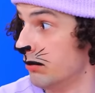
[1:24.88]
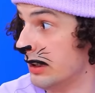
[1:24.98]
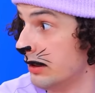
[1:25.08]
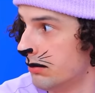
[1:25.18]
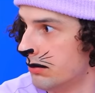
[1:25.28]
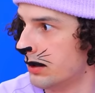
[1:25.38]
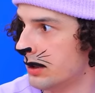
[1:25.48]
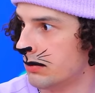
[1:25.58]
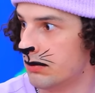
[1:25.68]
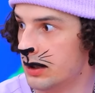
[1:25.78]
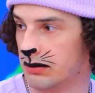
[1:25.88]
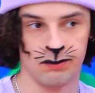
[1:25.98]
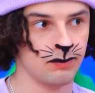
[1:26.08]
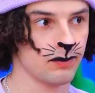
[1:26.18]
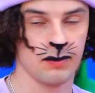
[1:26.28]
I think it's a bad
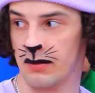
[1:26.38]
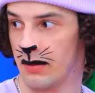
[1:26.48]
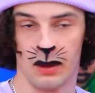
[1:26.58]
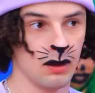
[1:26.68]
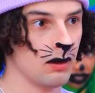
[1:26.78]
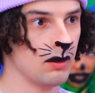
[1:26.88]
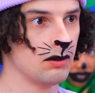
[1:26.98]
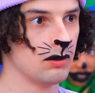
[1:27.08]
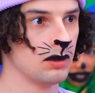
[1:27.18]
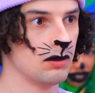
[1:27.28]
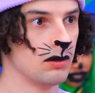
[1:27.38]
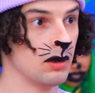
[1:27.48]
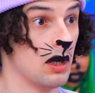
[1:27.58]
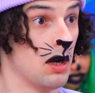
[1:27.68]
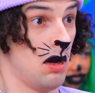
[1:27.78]
idea. All
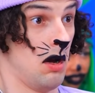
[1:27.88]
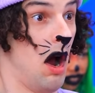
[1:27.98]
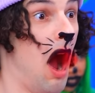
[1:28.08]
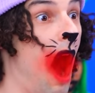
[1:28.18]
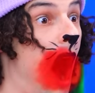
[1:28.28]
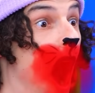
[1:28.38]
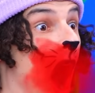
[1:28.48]
right, sleep.